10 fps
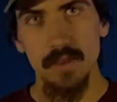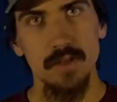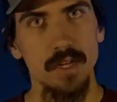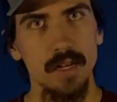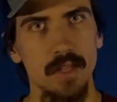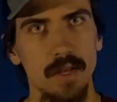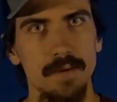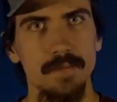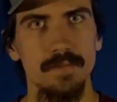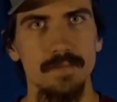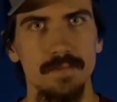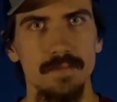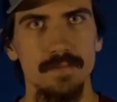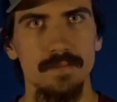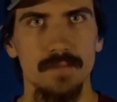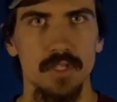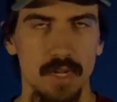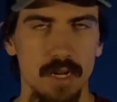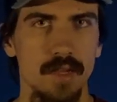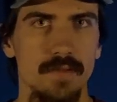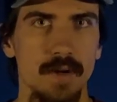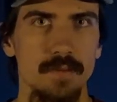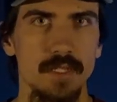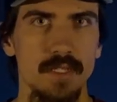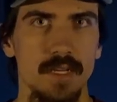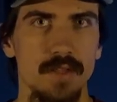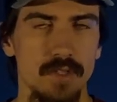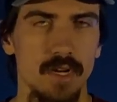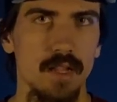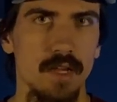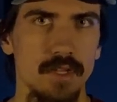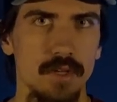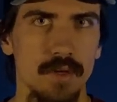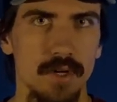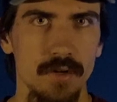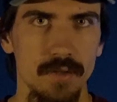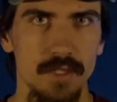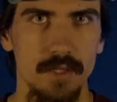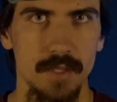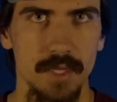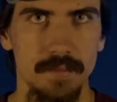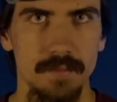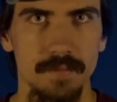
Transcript: There's not a lot, there's not a lot of options, and there's not a lot that you can currently do with it.